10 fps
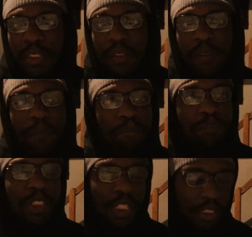like
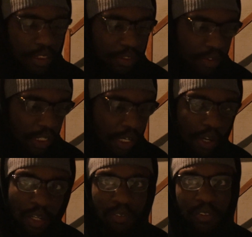just like the, how
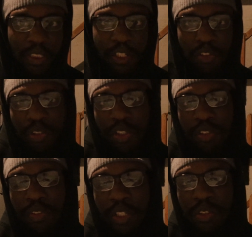I, the intro to
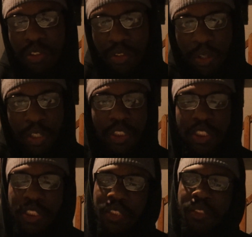this video started
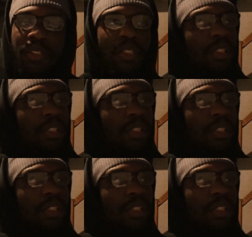just